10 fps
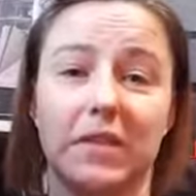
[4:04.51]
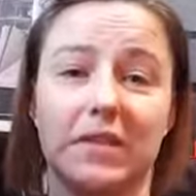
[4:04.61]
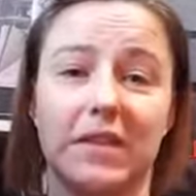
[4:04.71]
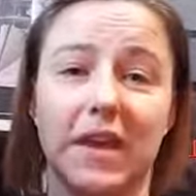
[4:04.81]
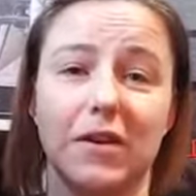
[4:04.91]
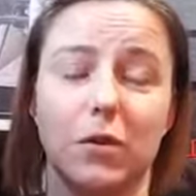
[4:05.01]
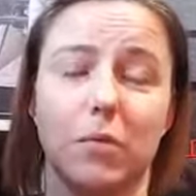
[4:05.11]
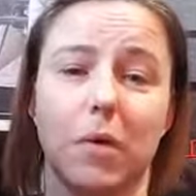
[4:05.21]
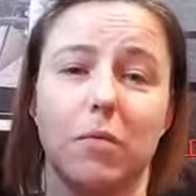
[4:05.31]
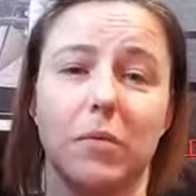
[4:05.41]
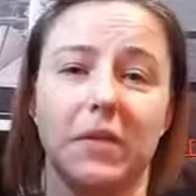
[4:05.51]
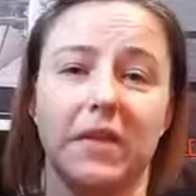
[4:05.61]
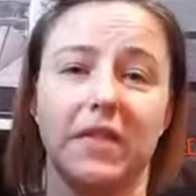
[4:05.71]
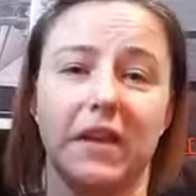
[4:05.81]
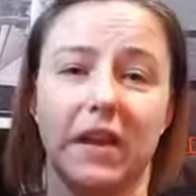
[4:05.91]
the scent, you're probably
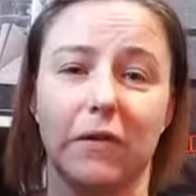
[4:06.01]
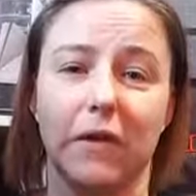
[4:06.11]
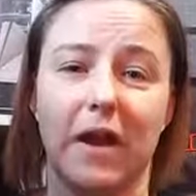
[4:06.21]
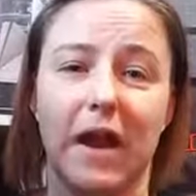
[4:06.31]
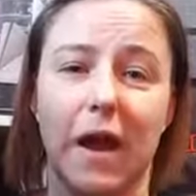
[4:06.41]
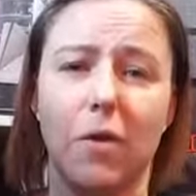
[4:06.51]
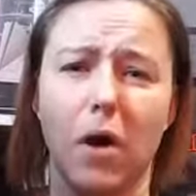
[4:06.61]
thinking right now,